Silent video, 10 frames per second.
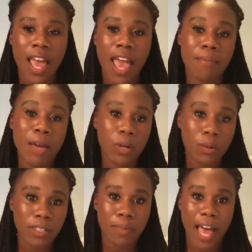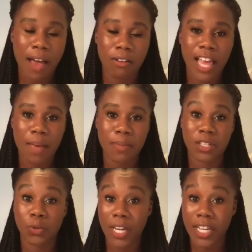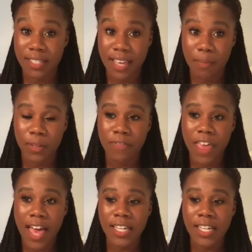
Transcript: And my work with the Power Lab is a great example of that.